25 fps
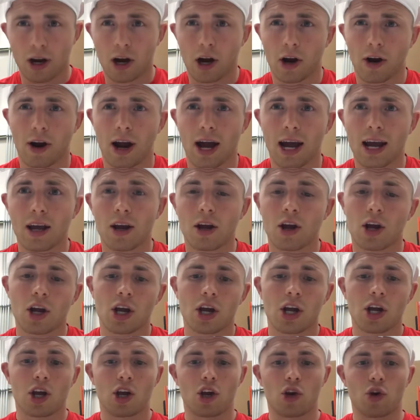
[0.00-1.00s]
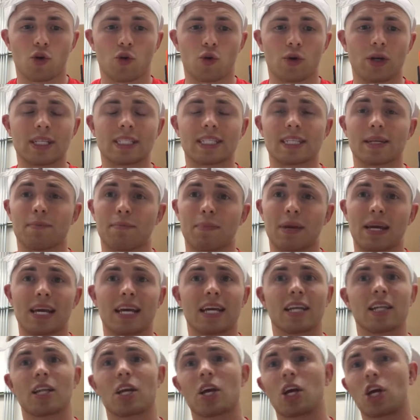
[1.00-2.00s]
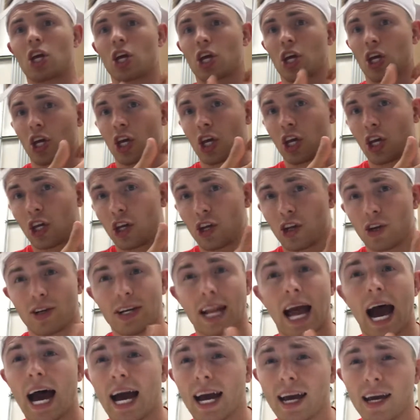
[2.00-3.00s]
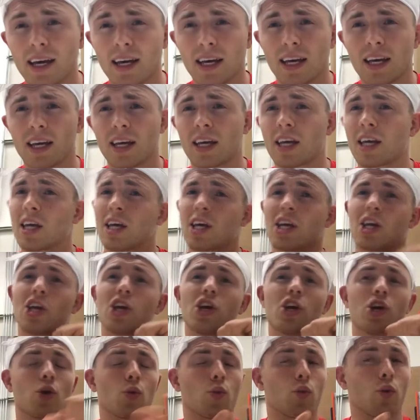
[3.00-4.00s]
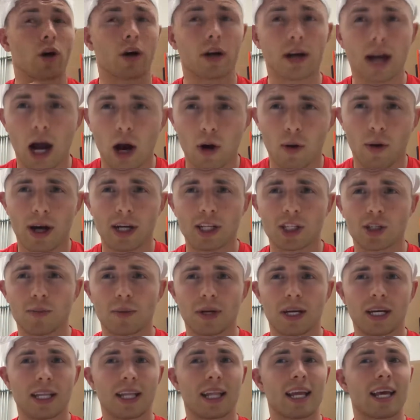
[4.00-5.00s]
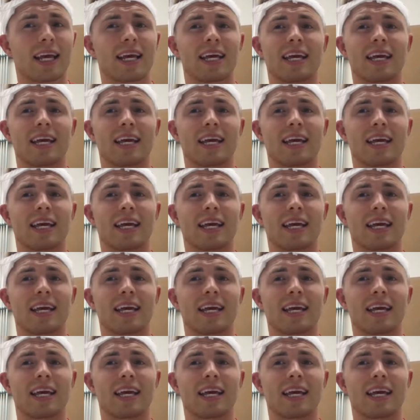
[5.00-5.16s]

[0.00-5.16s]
All right, reason being, your diet, your workout regimen,